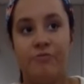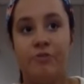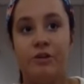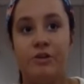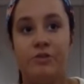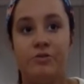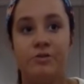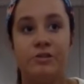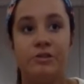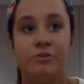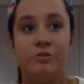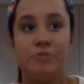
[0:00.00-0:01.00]
reuse the
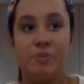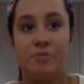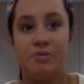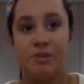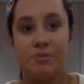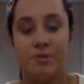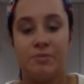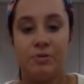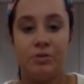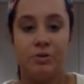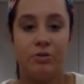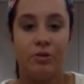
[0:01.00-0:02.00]
newspapers that people
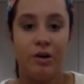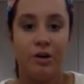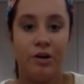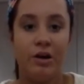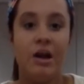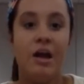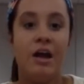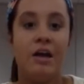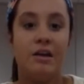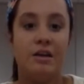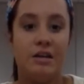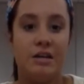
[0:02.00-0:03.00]
no longer
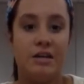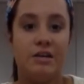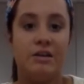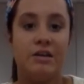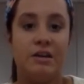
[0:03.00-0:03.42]
need